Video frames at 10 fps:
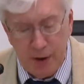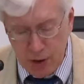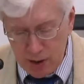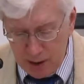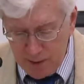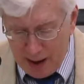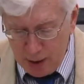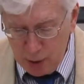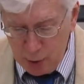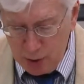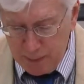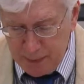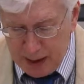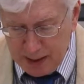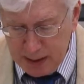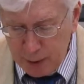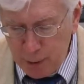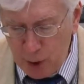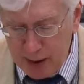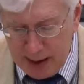vision and values, and
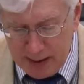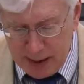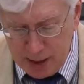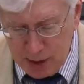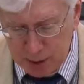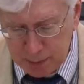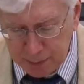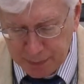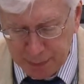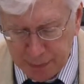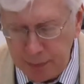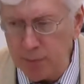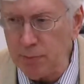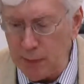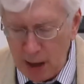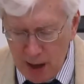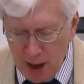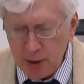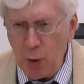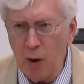self-organization.
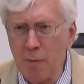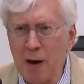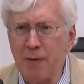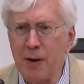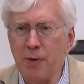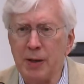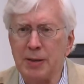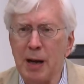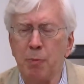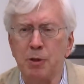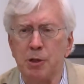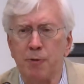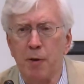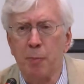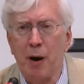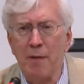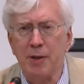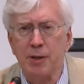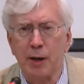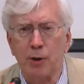So one of my favorite examples is from the
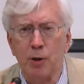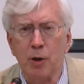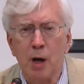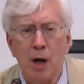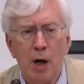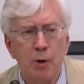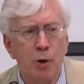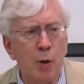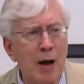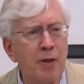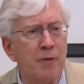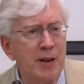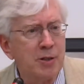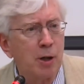private sector. Do you know how the Visa